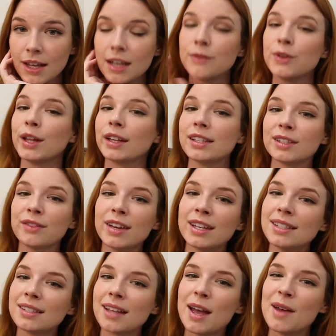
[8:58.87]
If you like this
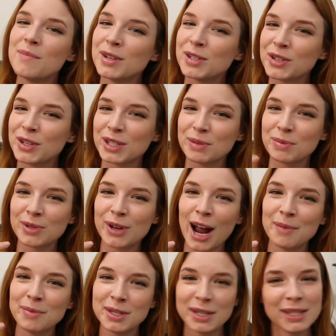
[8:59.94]
face, make sure you
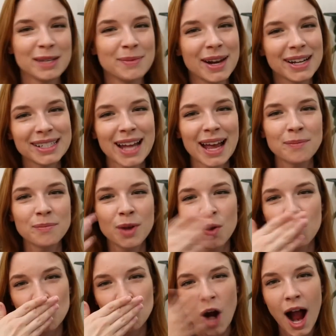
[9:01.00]
subscribe so you can see me next time.
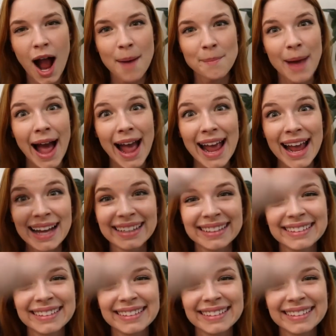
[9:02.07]
Bye.